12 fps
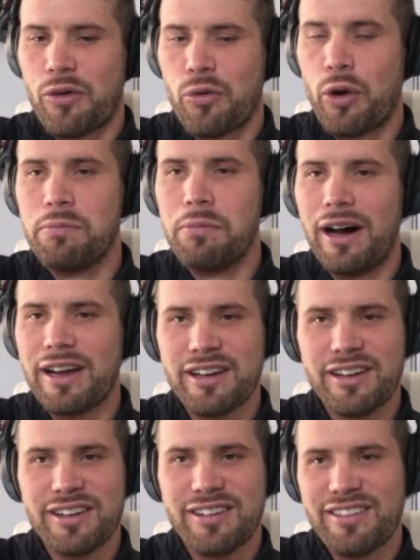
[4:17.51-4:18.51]
road bike,
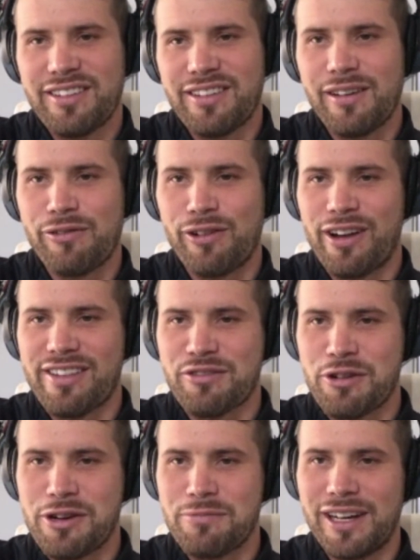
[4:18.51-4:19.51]
a fast
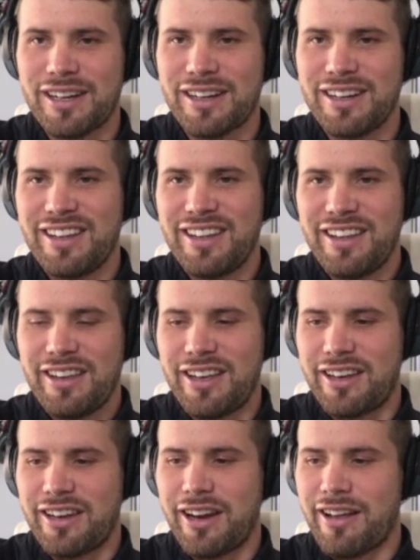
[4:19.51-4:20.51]
road bike,
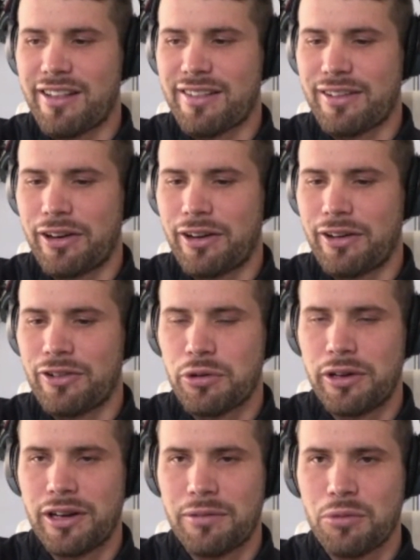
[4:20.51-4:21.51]
and then I started
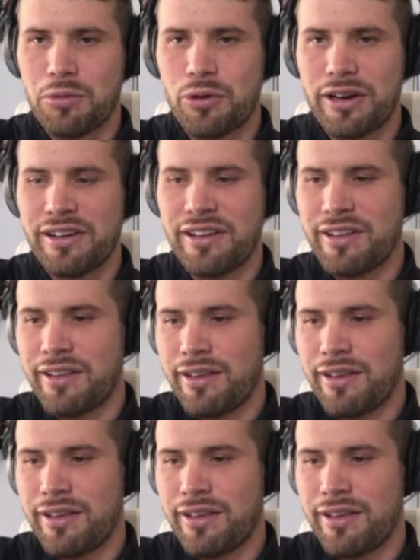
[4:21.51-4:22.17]
enjoying it more. And